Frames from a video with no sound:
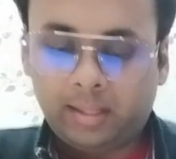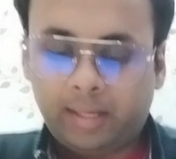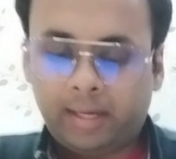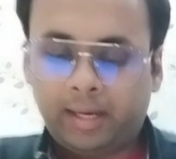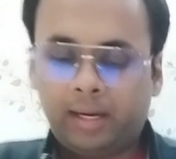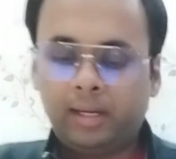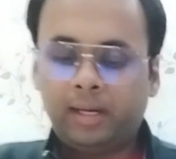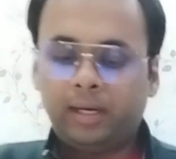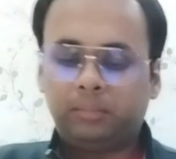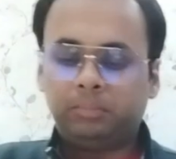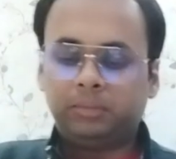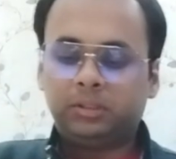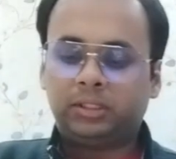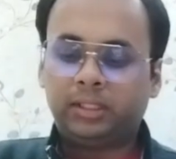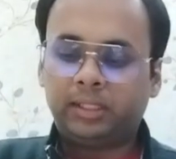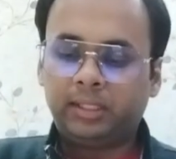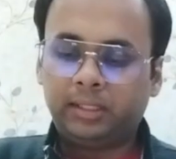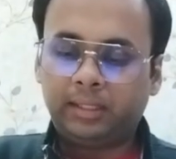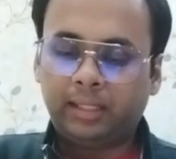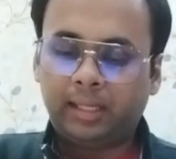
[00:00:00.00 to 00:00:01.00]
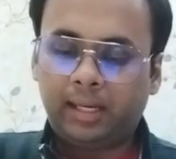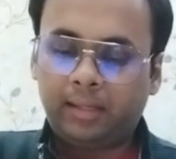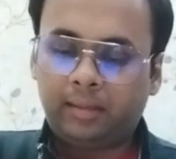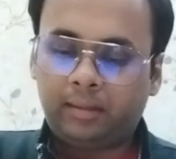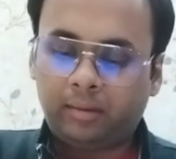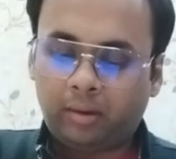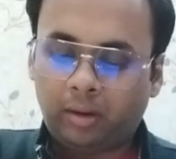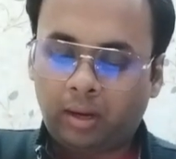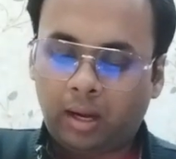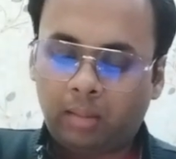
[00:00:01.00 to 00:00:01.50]
And let me say
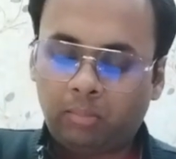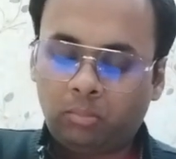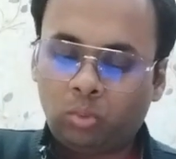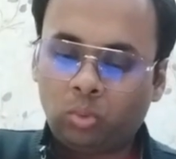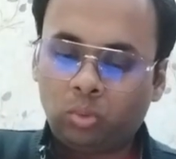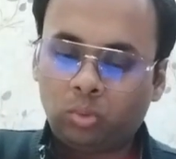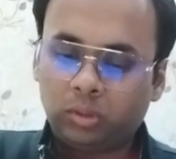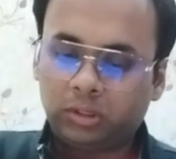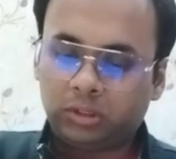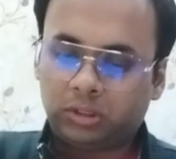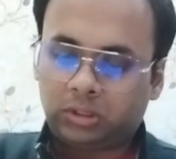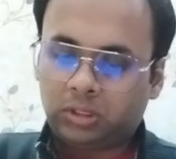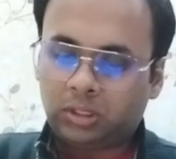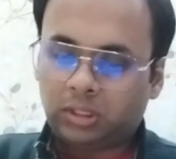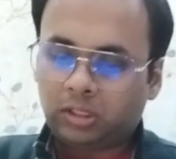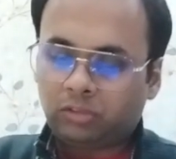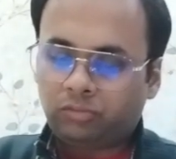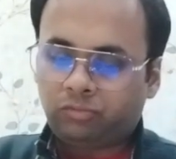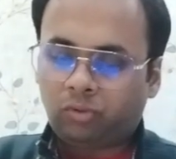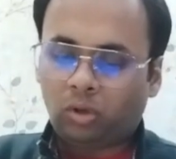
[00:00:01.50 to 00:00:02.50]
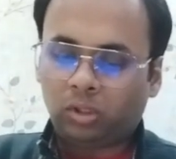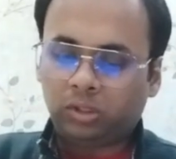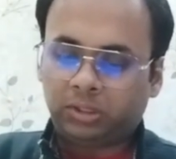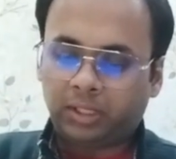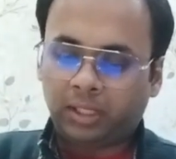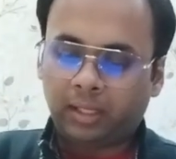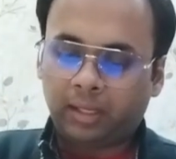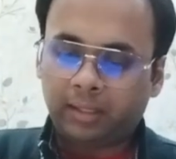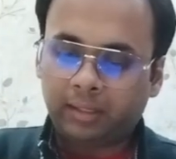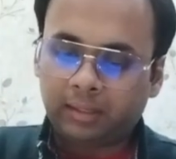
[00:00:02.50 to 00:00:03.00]
that Ramu is the
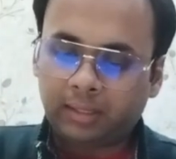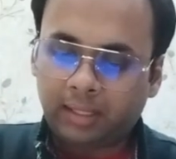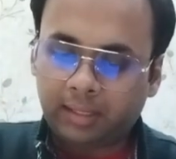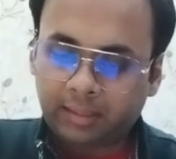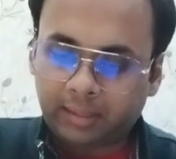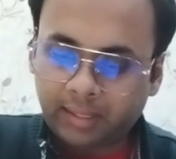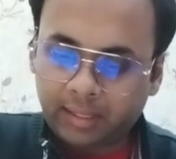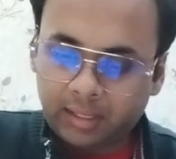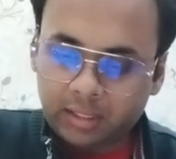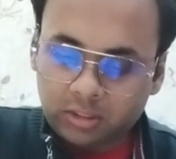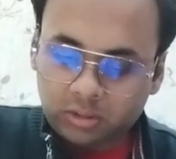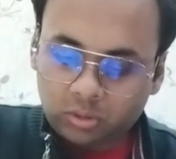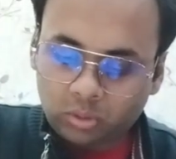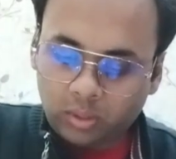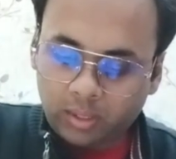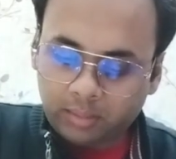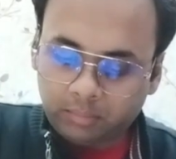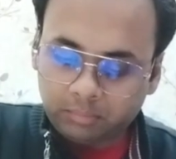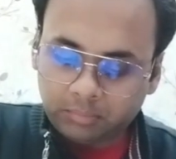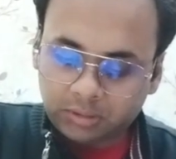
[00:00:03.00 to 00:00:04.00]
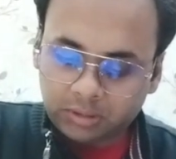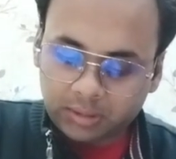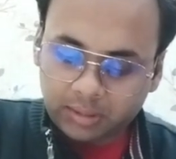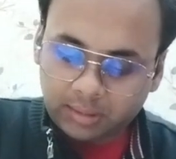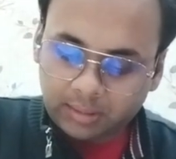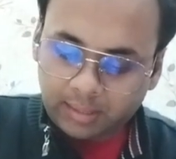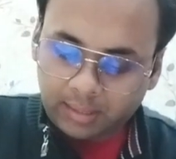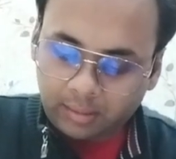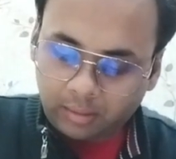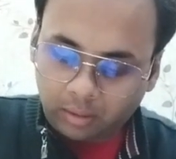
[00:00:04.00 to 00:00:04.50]
false teller in that case. So let me
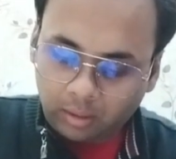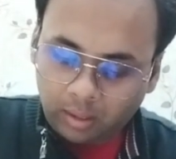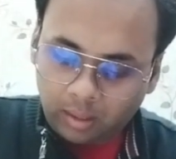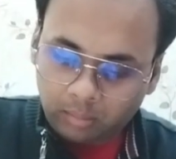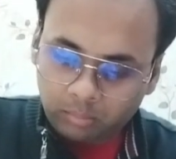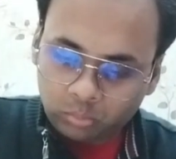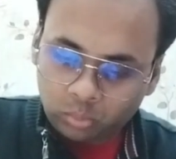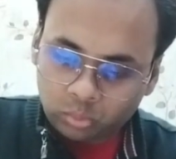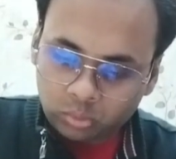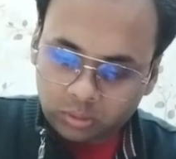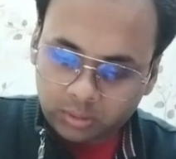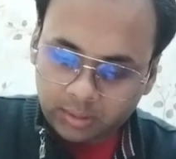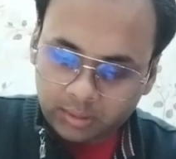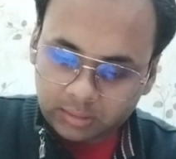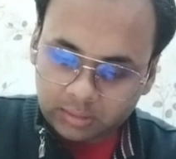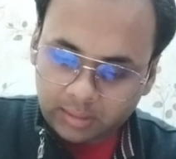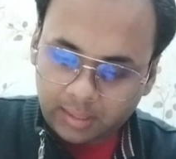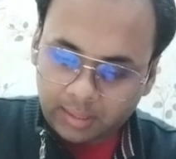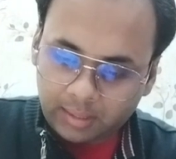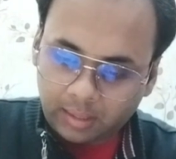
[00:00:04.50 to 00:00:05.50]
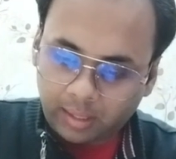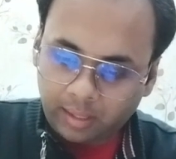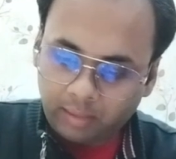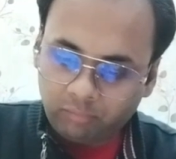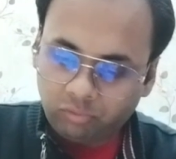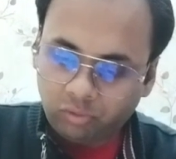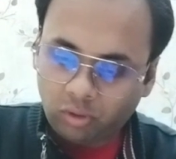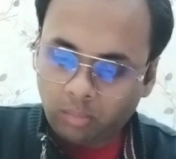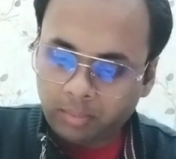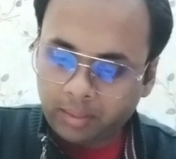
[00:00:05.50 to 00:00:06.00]
say that Ramu says that I
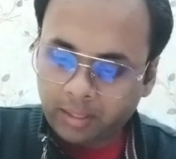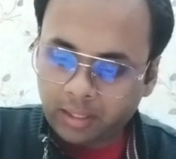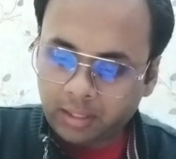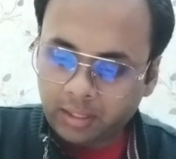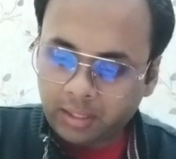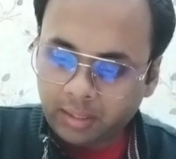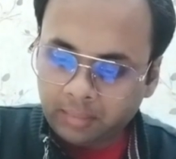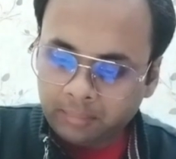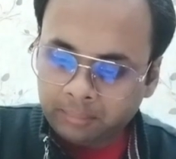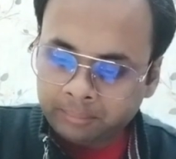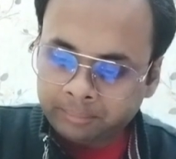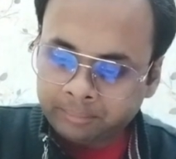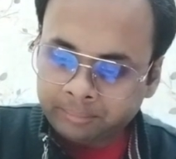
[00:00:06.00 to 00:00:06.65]
am from Delhi.